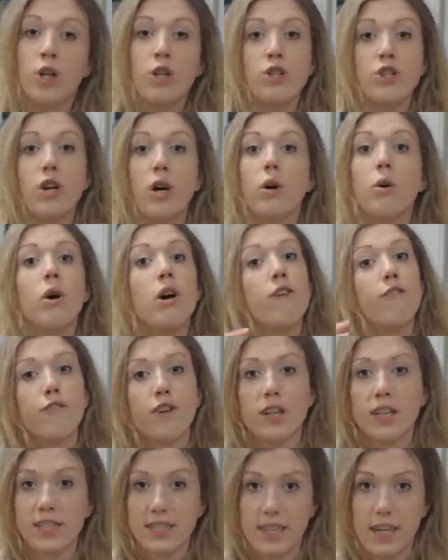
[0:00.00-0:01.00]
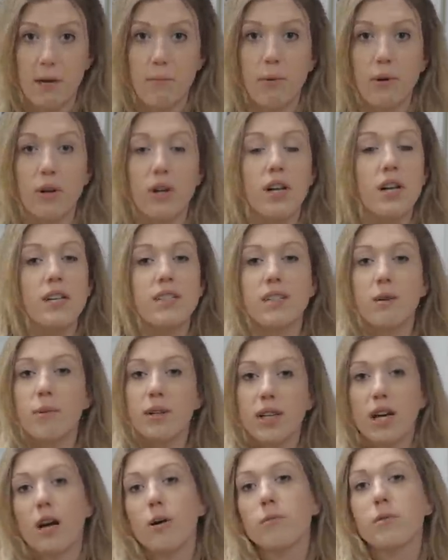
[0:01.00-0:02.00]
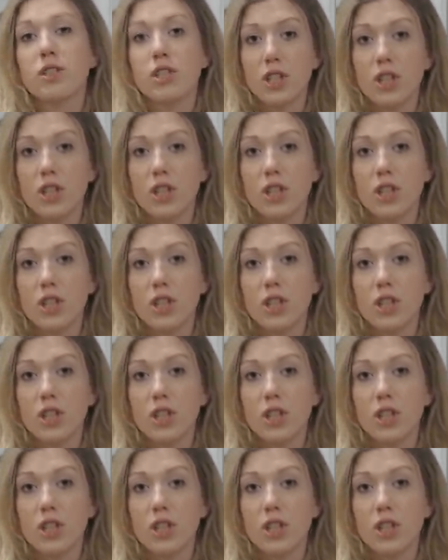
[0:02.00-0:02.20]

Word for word: So for example, somebody comes